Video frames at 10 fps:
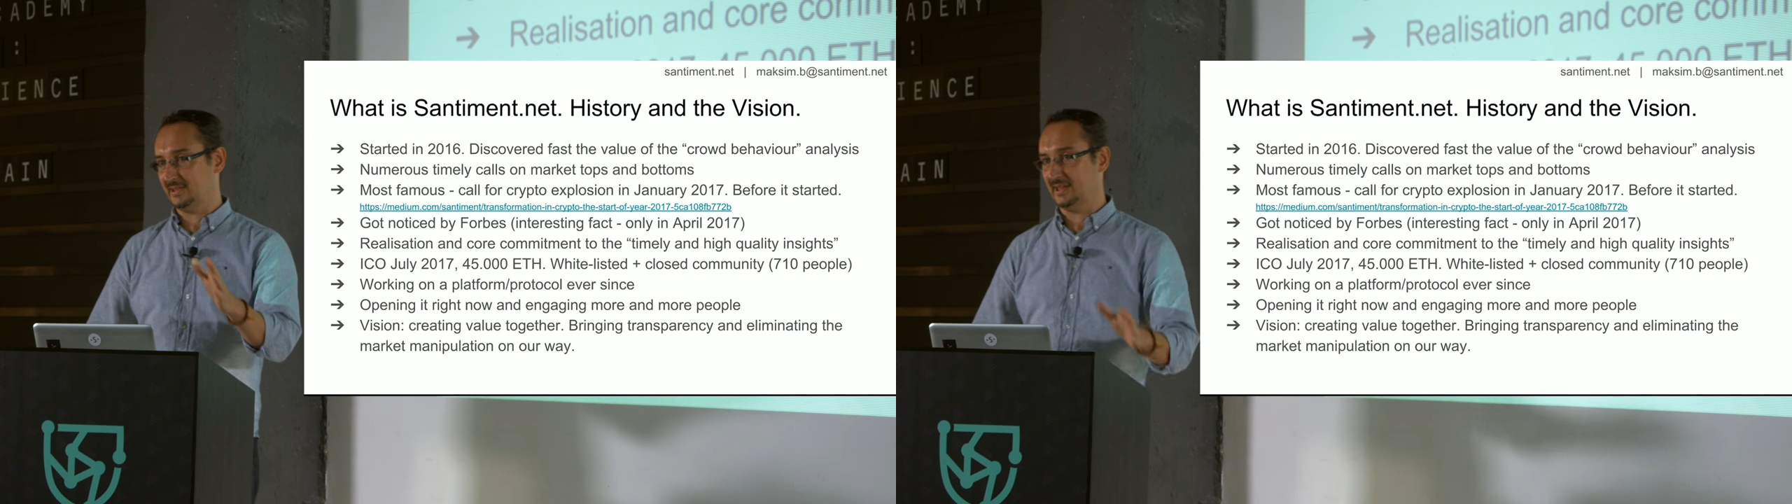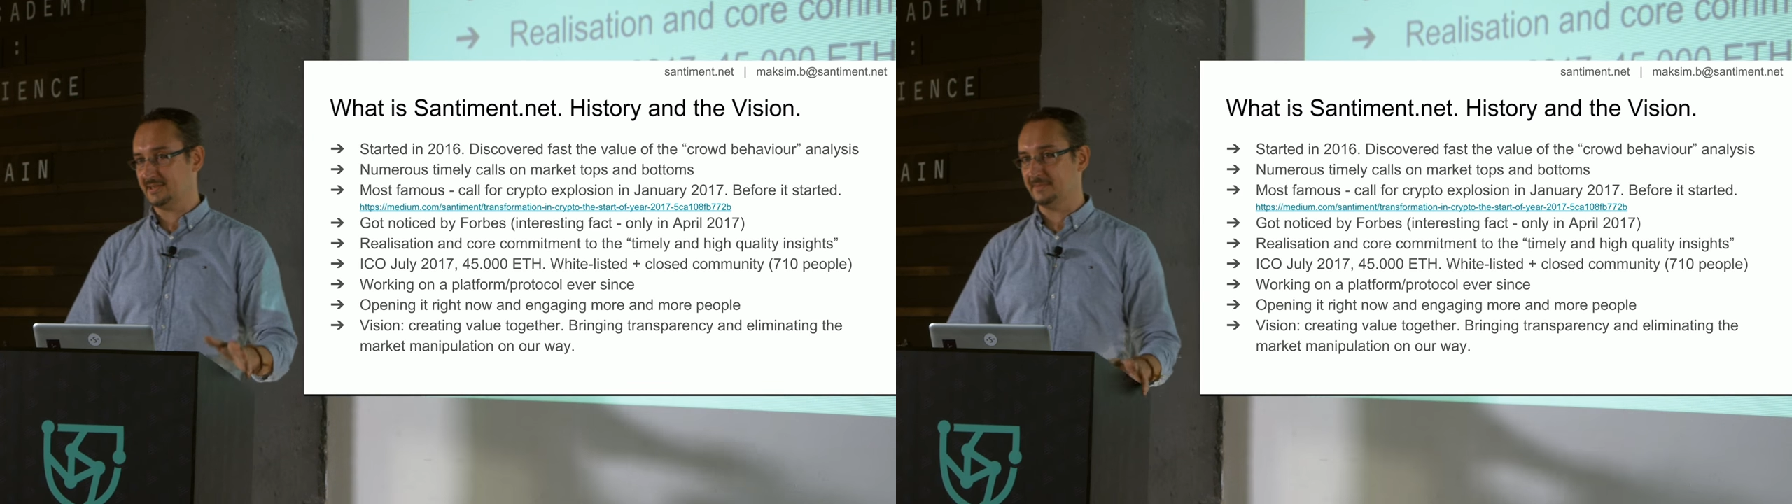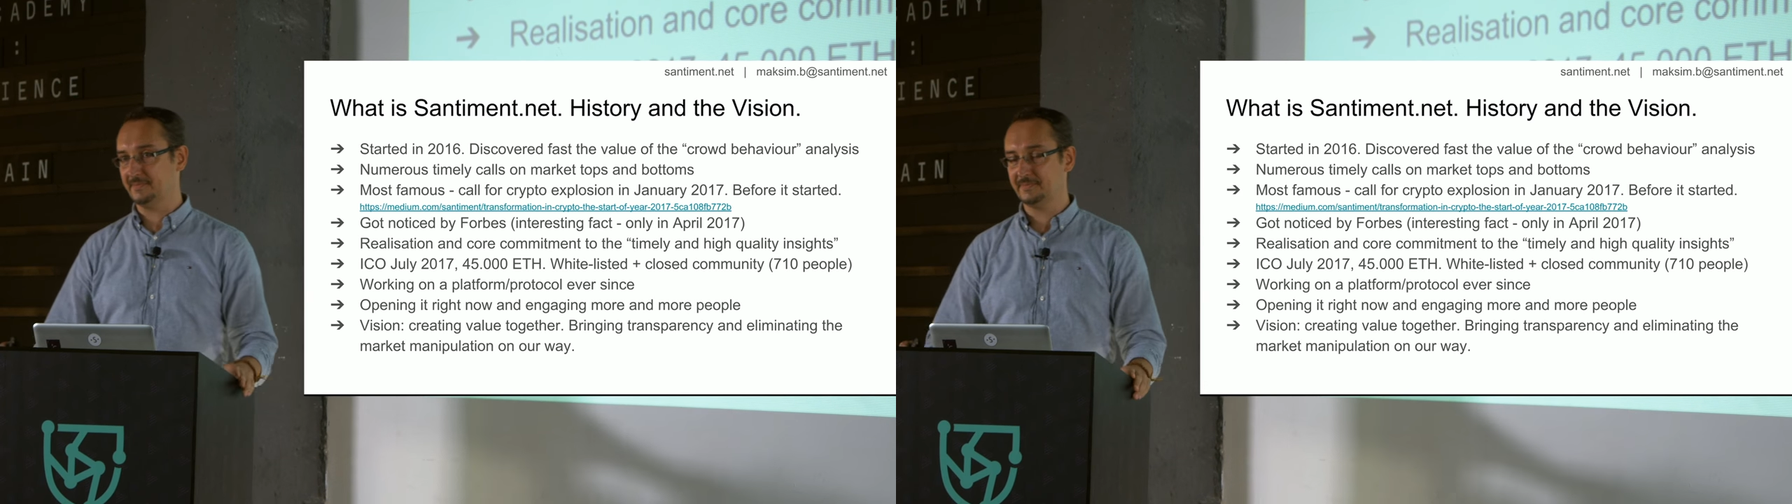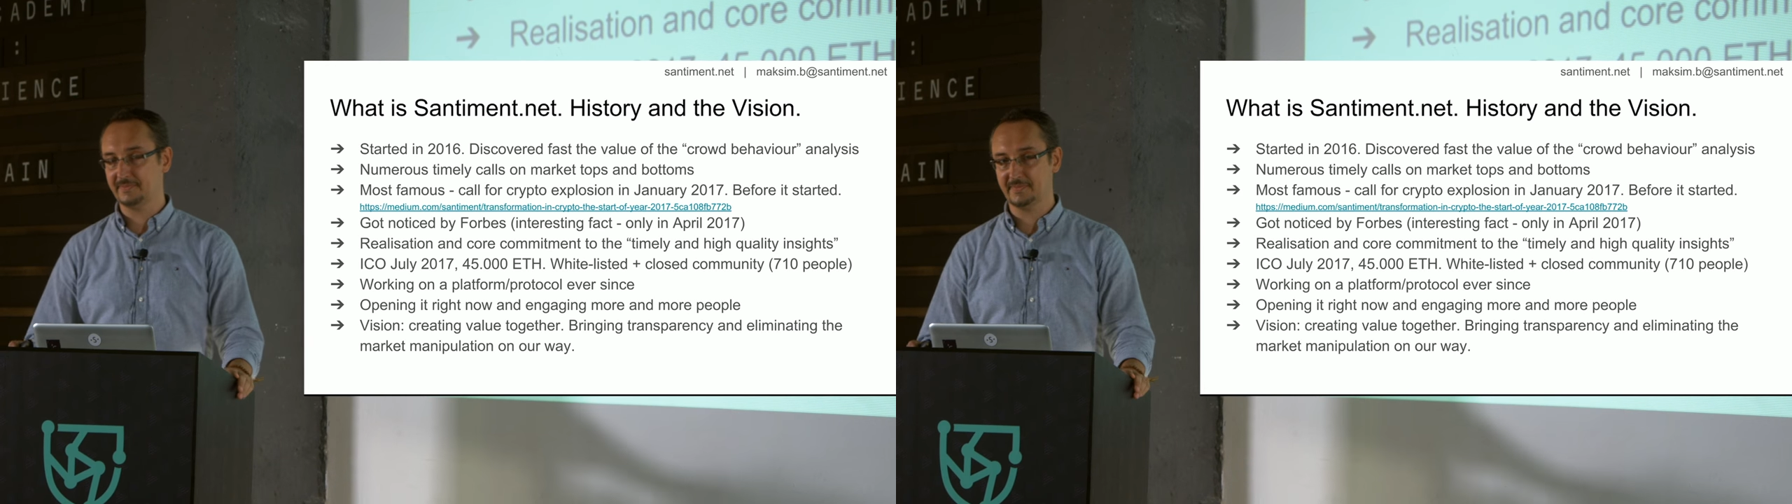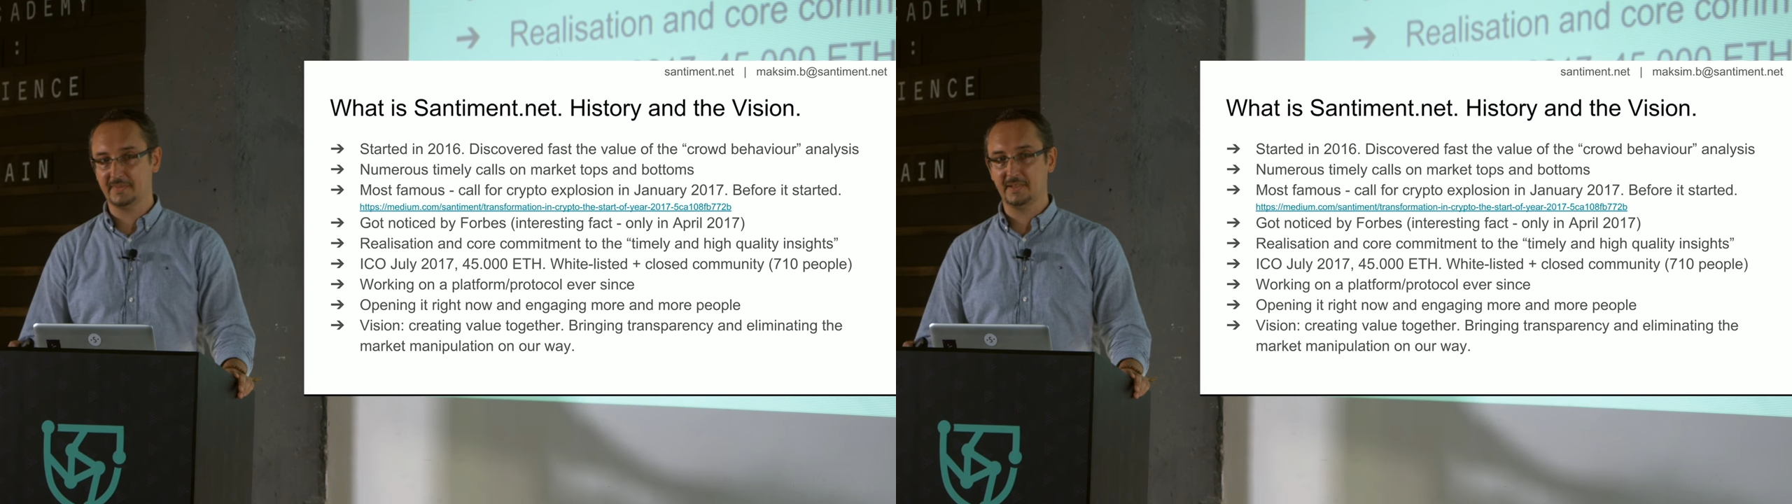So financial
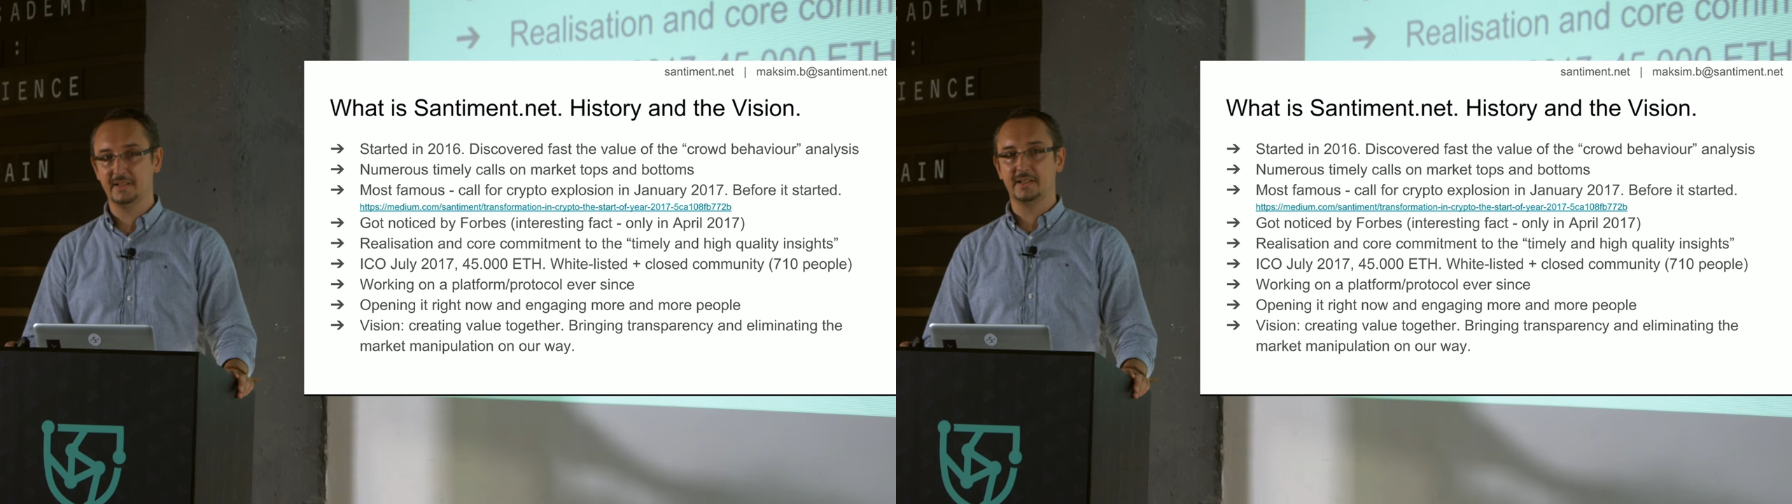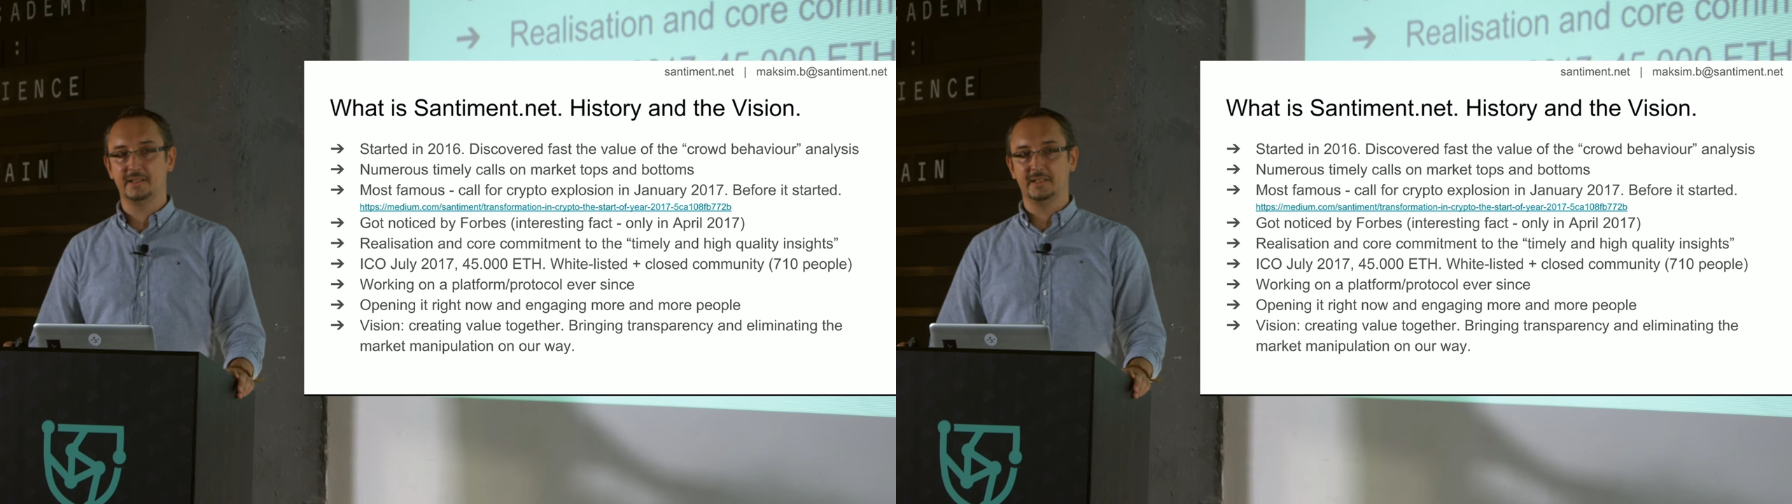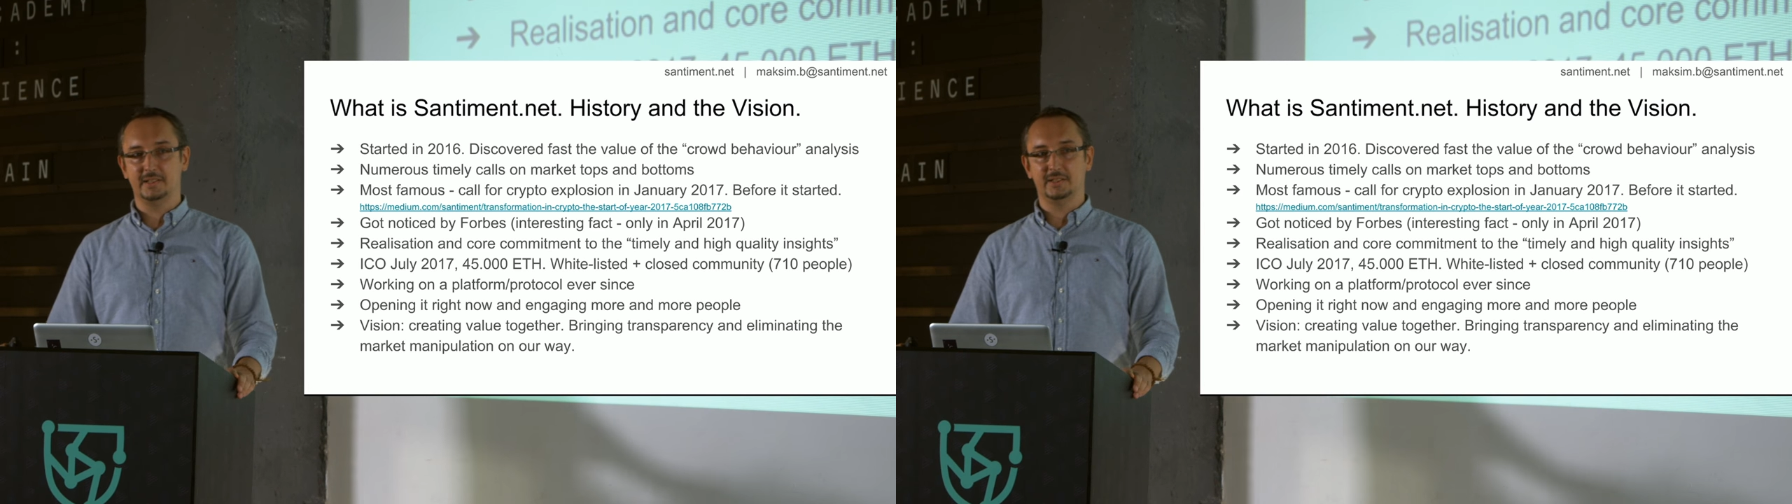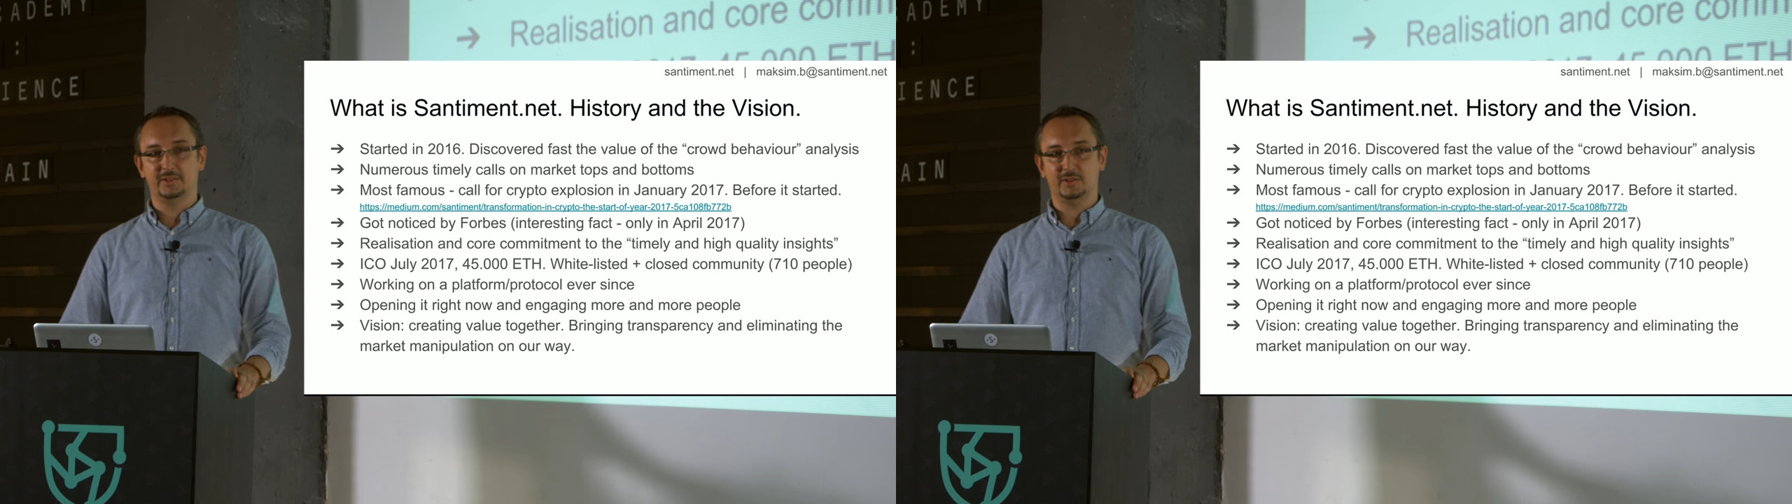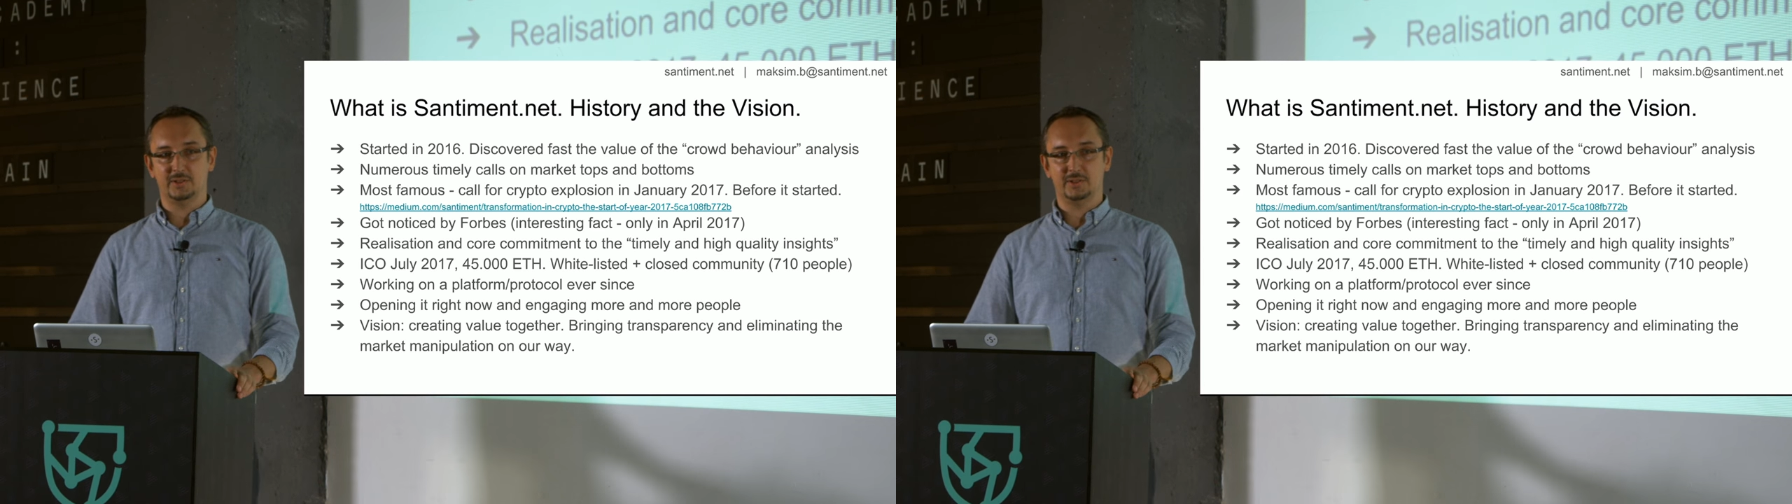analysis in English